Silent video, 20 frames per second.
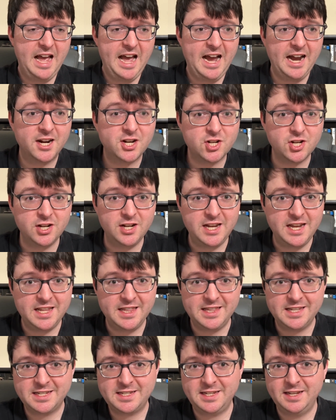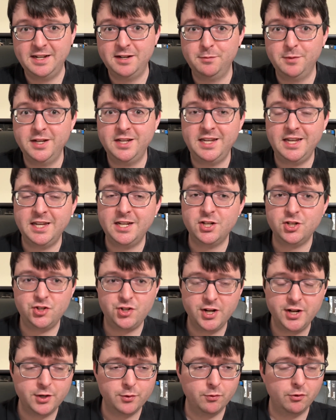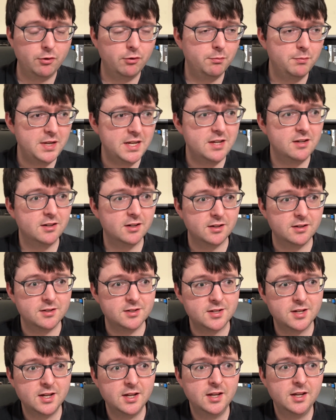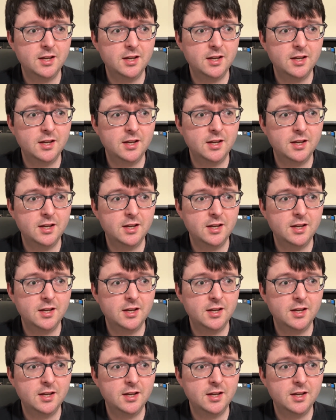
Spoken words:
action in the cinema in general, because